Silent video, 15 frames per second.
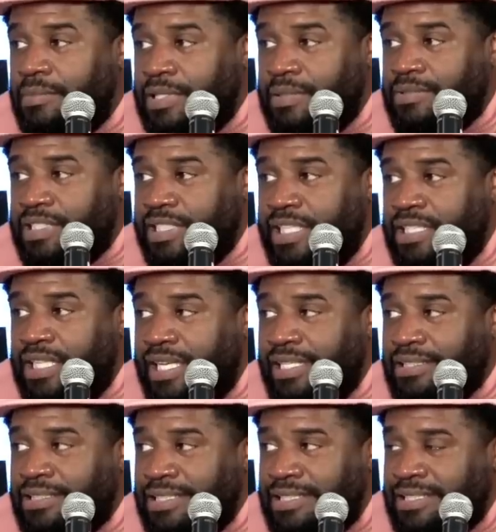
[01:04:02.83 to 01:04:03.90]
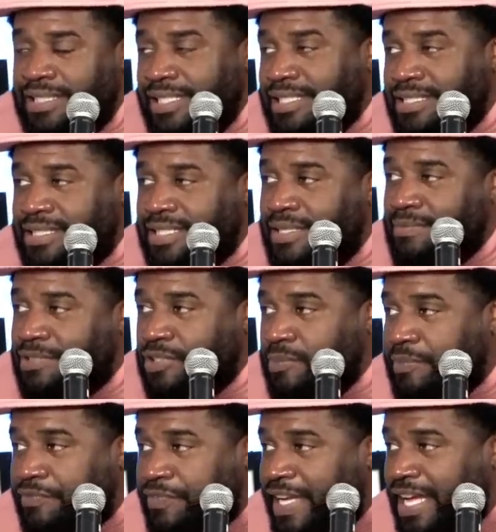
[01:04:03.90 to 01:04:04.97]
Mm-hmm. But I'm saying, like, just think of something
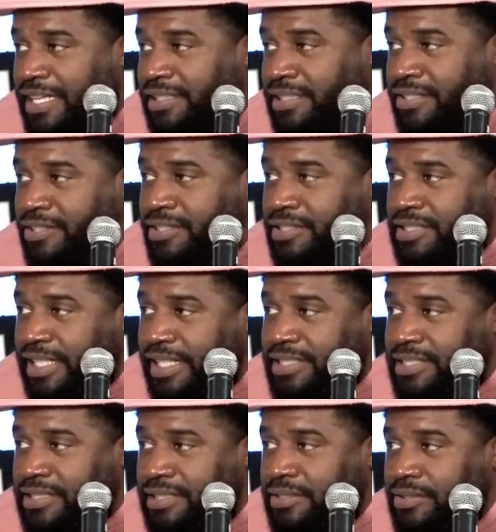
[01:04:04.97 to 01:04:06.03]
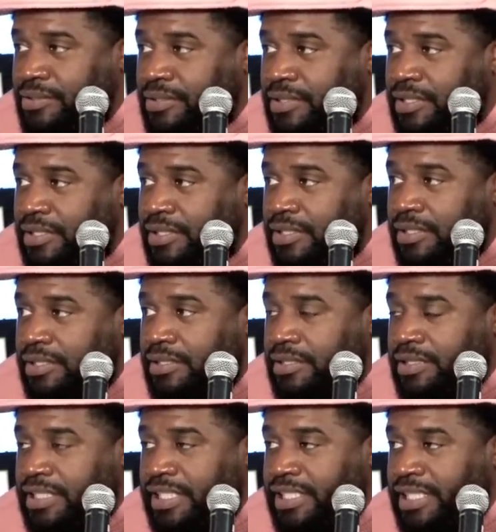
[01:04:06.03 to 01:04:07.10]
super foul a girl say to you.
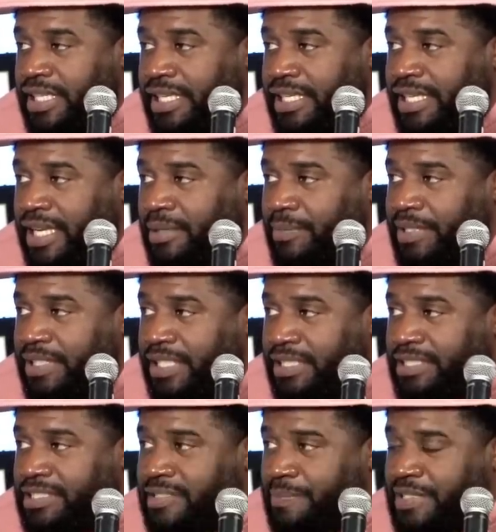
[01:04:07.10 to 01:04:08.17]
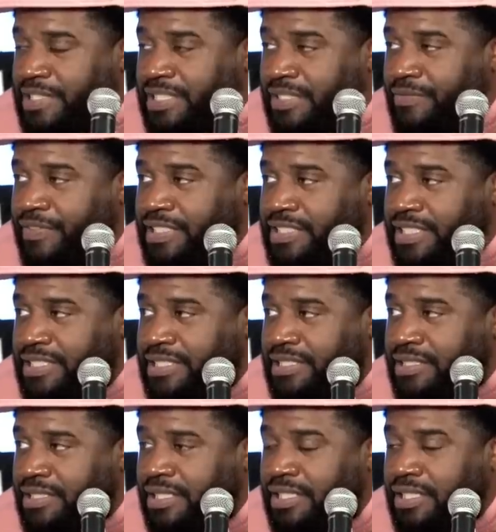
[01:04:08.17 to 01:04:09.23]
D, it ain't got to be nothing specific.
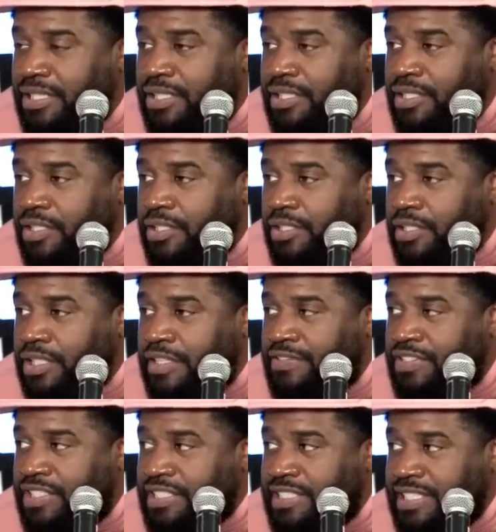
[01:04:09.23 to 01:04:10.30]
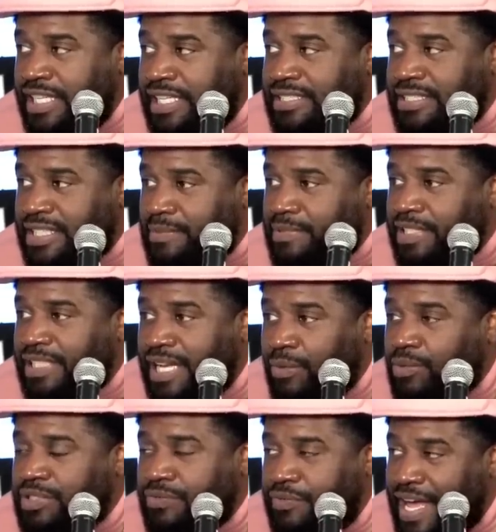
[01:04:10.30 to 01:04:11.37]
Just if she says
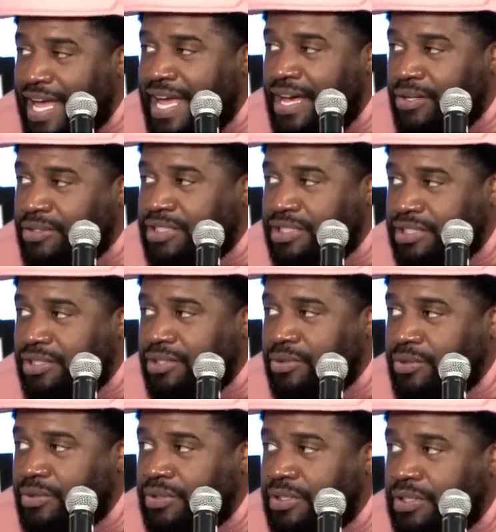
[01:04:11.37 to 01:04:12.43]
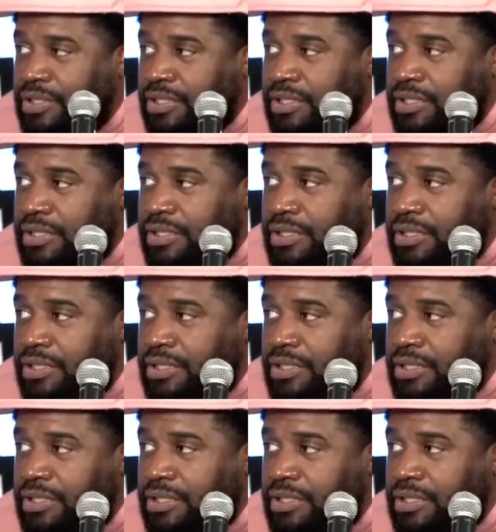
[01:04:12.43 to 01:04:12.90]
something that was foul to you, yeah.